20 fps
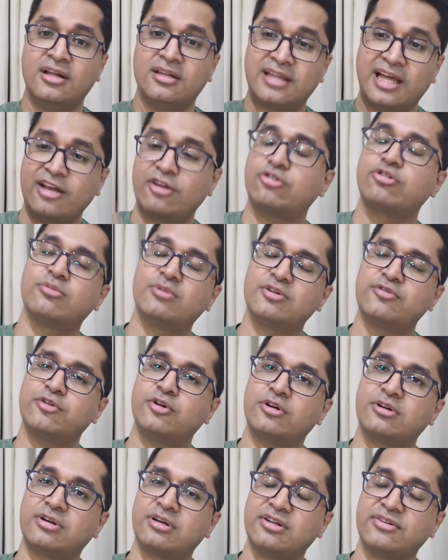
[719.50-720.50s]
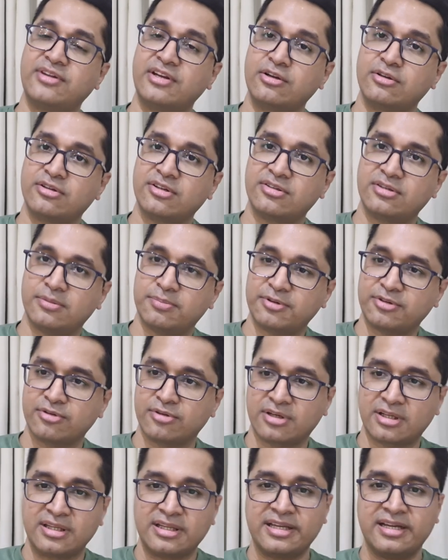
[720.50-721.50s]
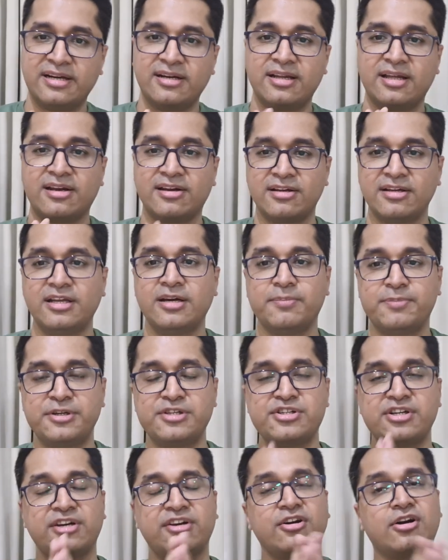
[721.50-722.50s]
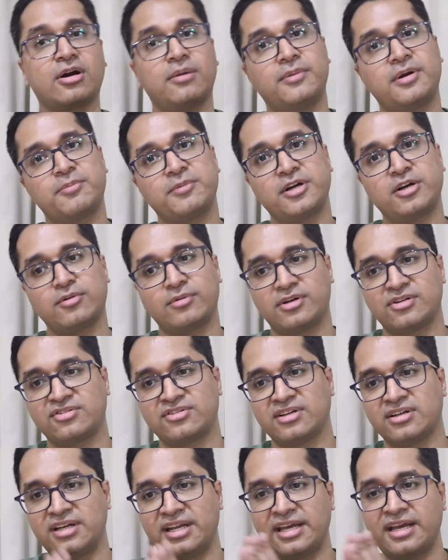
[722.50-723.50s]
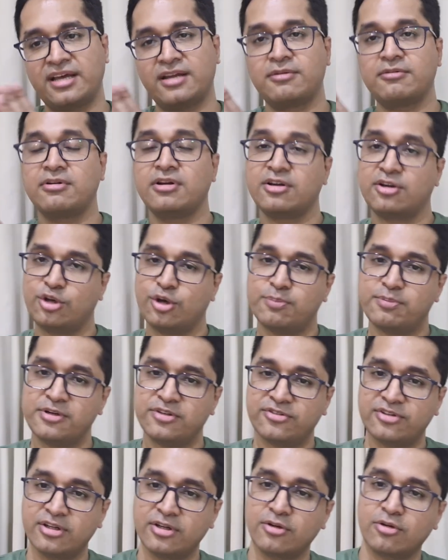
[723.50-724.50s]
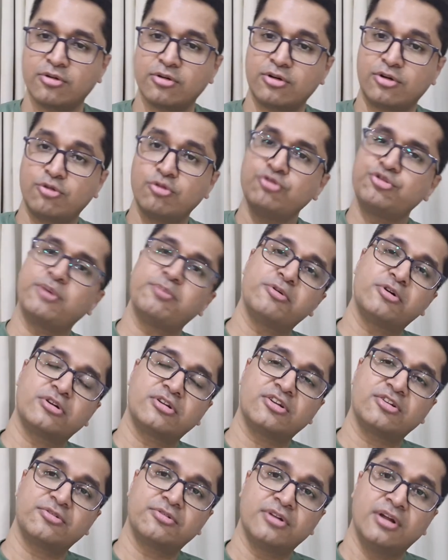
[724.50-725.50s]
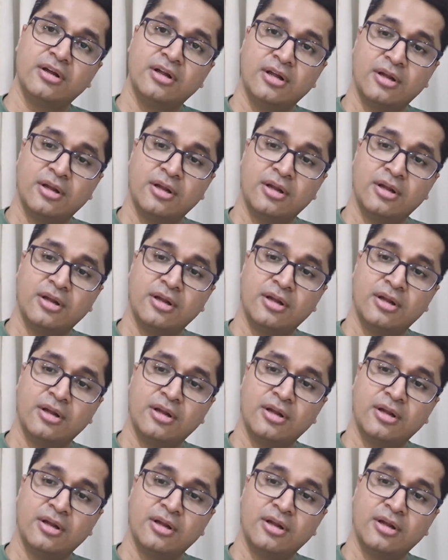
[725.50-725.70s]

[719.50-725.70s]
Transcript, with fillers: Thank you so much for listening to this episode till the end. I really appreciate your commitment towards learning and your personal growth. Do support this